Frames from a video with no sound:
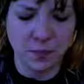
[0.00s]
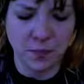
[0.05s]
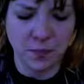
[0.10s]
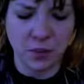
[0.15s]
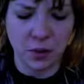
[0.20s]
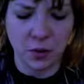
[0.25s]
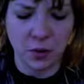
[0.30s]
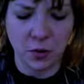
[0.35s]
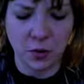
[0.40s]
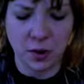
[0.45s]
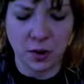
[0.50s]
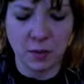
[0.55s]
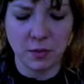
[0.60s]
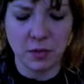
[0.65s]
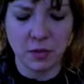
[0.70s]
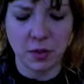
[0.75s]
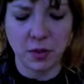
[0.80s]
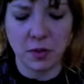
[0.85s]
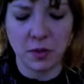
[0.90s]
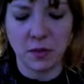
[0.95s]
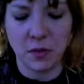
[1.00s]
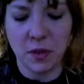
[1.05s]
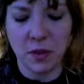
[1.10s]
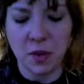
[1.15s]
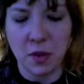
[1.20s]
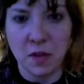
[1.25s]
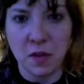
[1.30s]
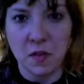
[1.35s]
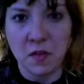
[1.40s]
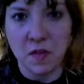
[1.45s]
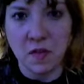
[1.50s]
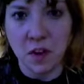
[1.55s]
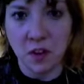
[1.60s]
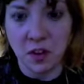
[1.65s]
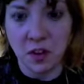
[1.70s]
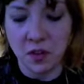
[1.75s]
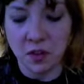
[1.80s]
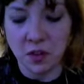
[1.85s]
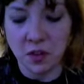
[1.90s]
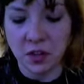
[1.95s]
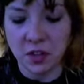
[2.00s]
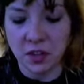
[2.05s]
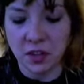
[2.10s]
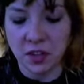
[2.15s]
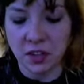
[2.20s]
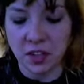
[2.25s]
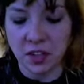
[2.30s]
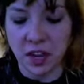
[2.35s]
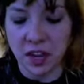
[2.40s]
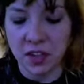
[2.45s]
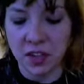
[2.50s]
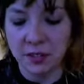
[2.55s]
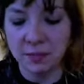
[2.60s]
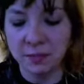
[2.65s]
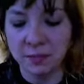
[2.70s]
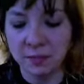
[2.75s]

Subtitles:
The cream sort of fell over to the side.